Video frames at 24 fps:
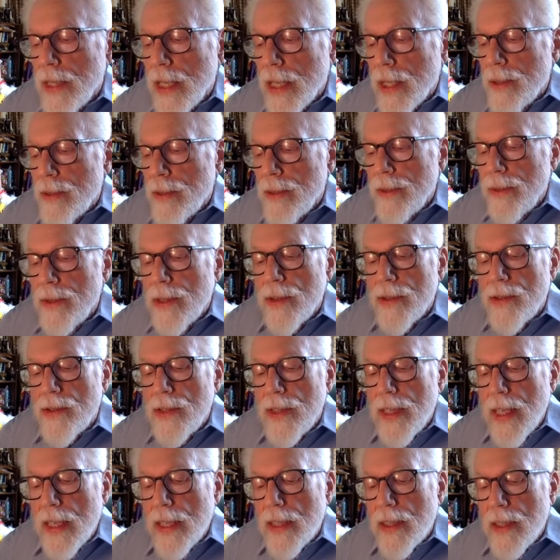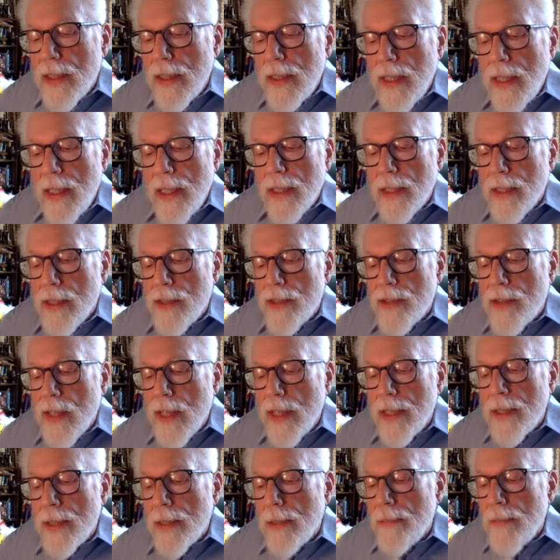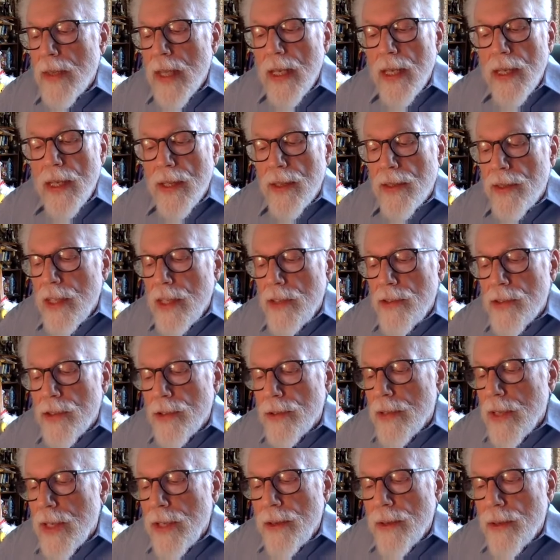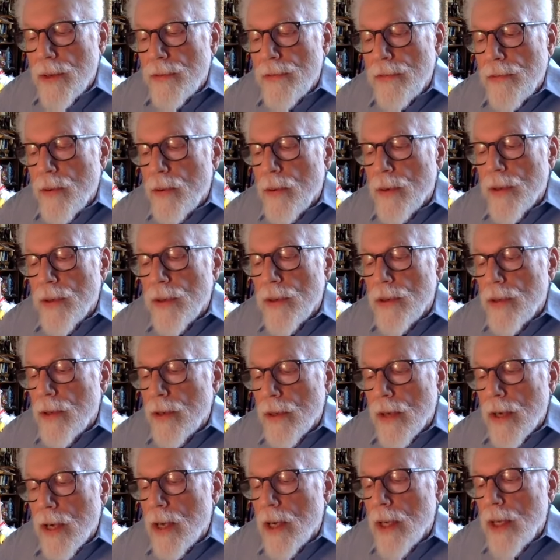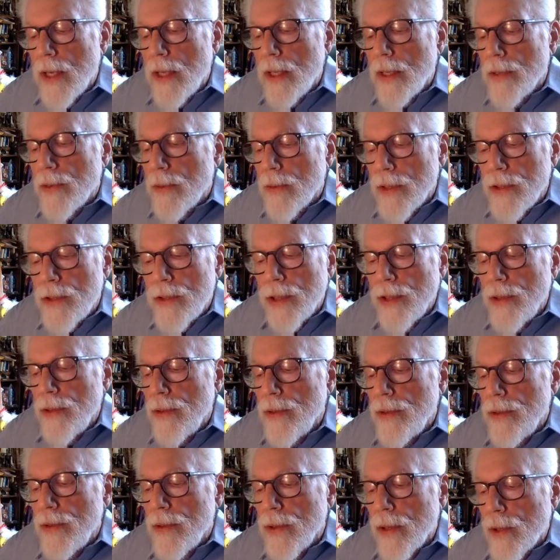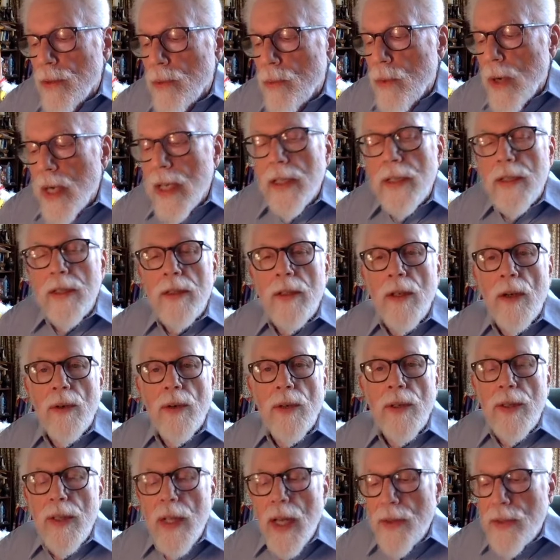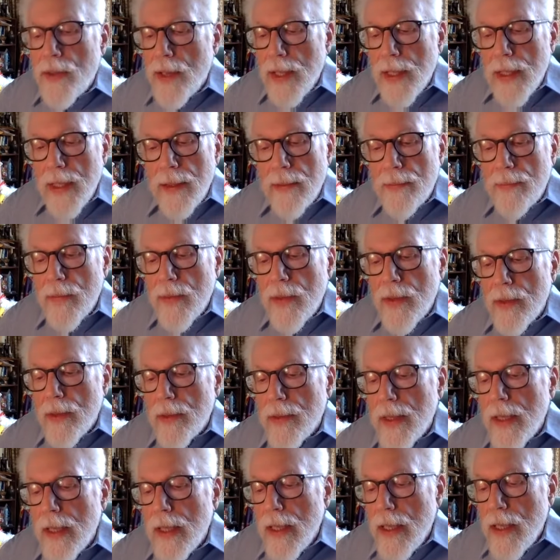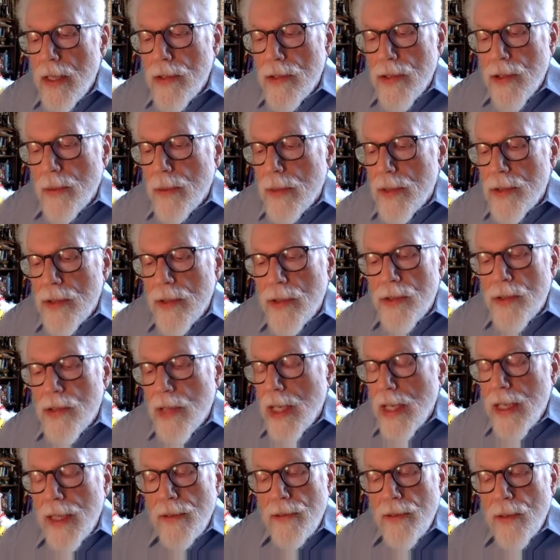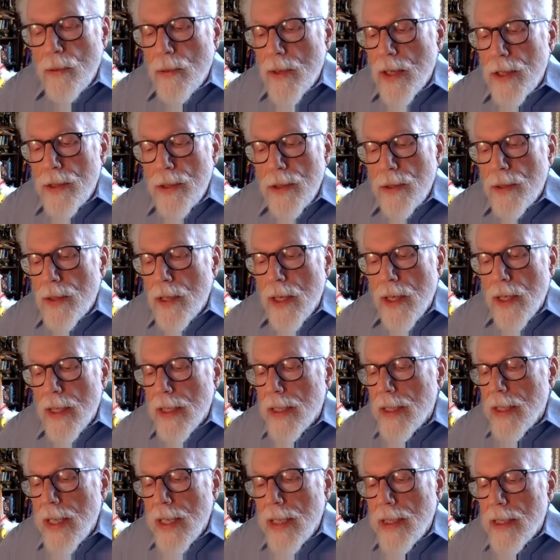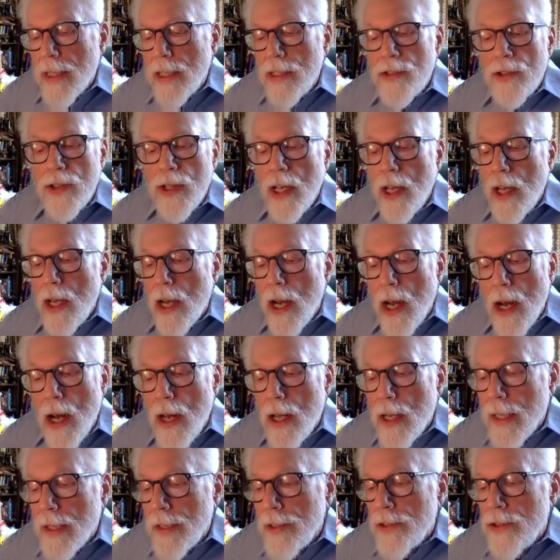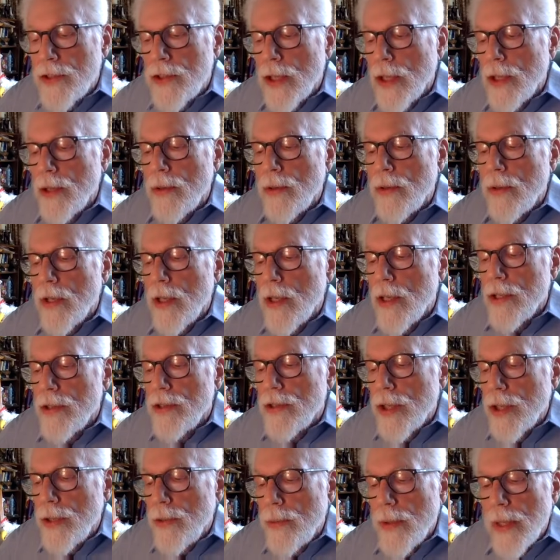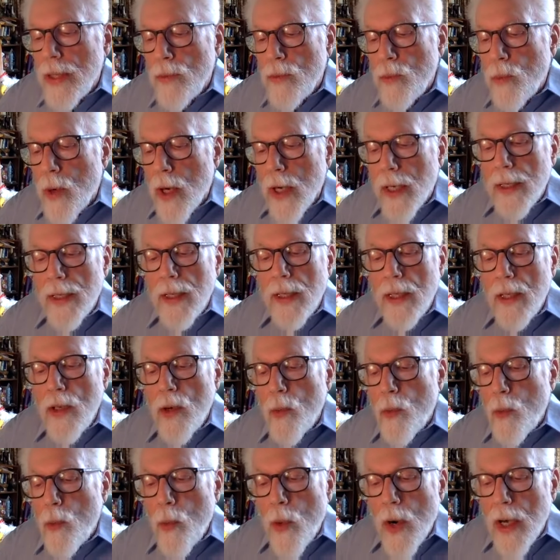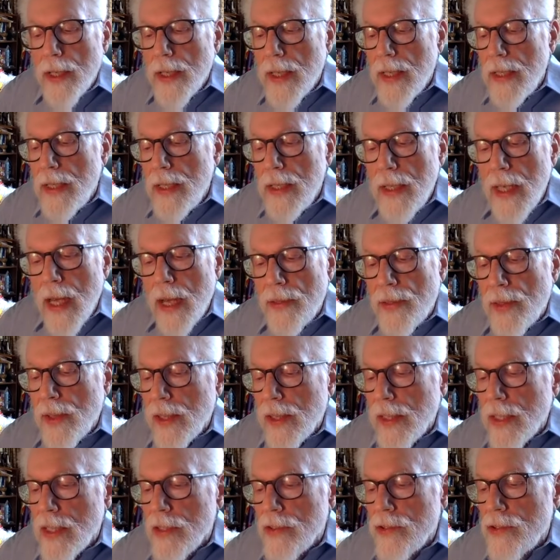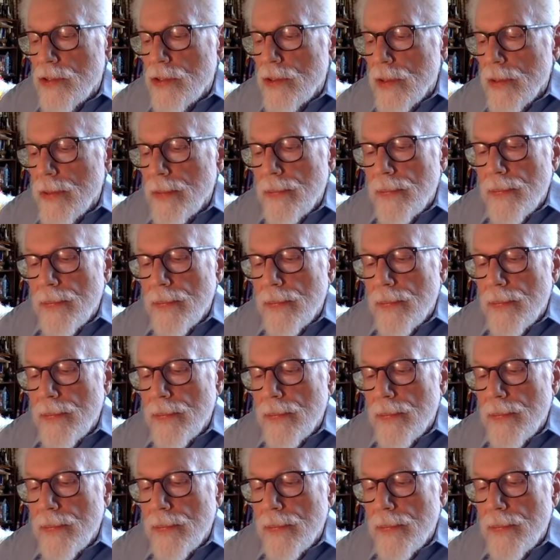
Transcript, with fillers: nec unus, nec nihil sunt. These are neither four, nor all, nor two, nor one, nor nothing. So what you're saying, if you want to do it all in English, all in two, two in one, one in nothingness.